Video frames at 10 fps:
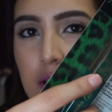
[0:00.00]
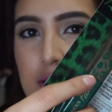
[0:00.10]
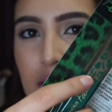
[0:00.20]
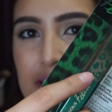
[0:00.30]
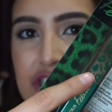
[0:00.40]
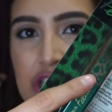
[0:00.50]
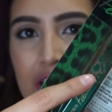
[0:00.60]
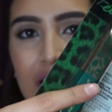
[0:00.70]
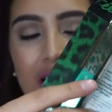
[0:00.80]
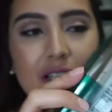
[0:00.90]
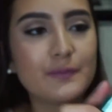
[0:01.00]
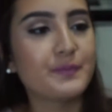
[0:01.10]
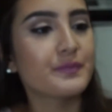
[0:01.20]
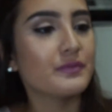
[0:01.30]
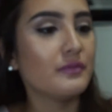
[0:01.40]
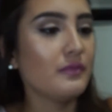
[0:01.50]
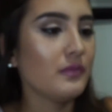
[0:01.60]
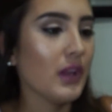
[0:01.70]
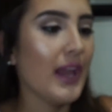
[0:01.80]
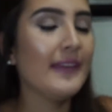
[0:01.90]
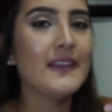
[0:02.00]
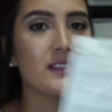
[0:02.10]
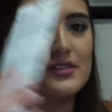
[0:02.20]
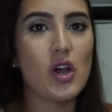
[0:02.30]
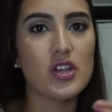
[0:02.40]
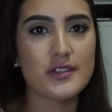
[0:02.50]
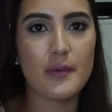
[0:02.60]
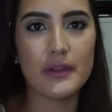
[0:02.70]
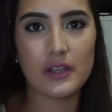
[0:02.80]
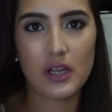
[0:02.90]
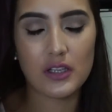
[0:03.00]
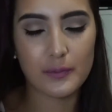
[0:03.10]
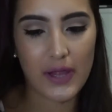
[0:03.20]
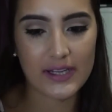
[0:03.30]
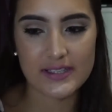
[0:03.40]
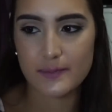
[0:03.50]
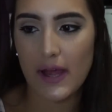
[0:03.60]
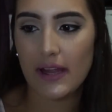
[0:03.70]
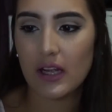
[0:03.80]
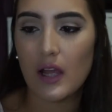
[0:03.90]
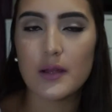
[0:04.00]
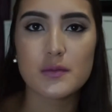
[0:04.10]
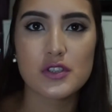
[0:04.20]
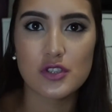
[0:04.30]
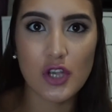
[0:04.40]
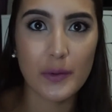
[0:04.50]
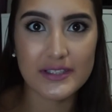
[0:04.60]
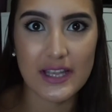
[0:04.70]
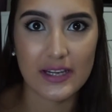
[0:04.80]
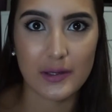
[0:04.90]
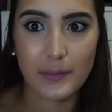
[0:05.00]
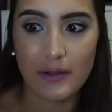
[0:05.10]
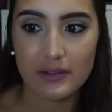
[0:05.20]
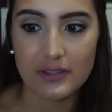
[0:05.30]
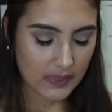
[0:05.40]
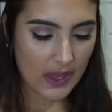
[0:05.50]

it's like cheetah. And this is also in the color Blackest Black. So excited about this.